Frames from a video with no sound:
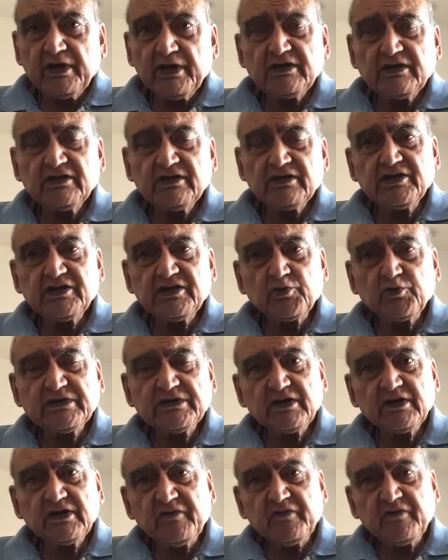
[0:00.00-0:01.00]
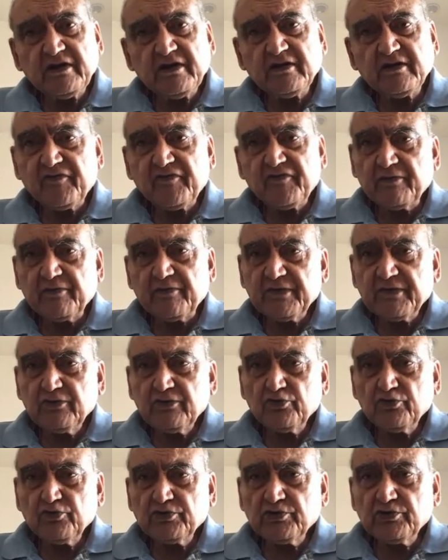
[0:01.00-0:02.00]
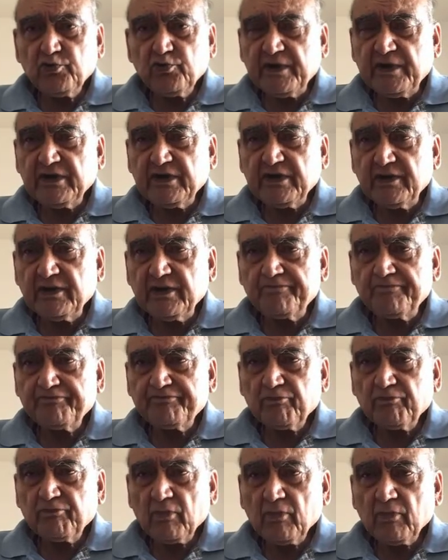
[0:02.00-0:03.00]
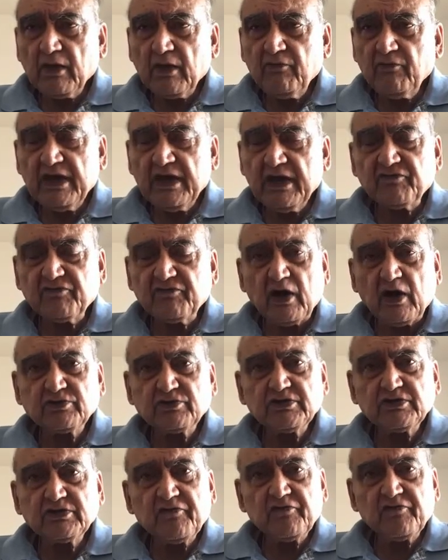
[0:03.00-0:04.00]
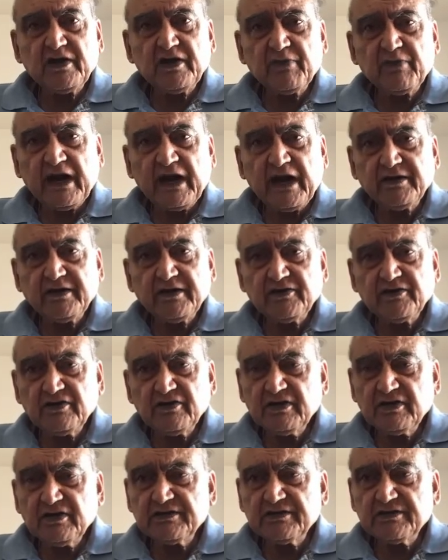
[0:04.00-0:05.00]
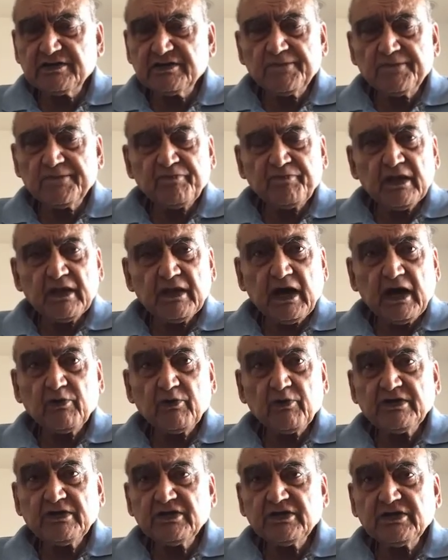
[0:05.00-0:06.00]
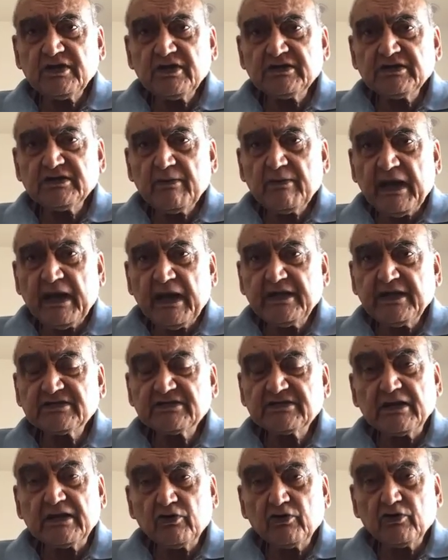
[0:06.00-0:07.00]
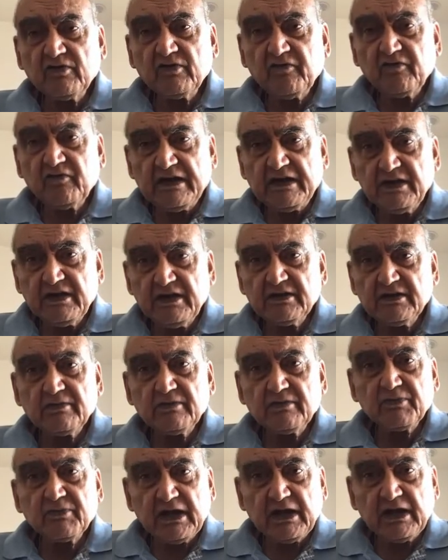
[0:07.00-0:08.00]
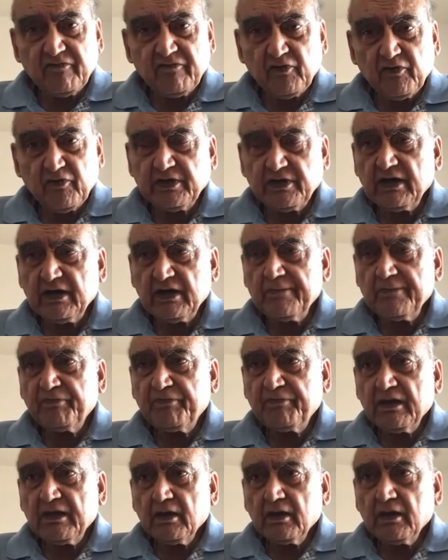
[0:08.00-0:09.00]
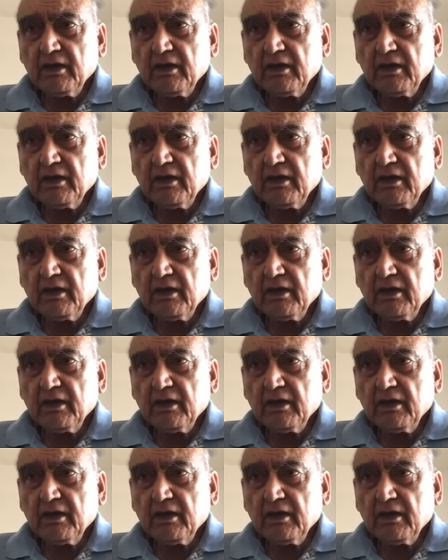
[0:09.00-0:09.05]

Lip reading: Today, the situation is very different in 2020. We have thousands of very bright engineers. Our engineers are manning Silicon Valley in California.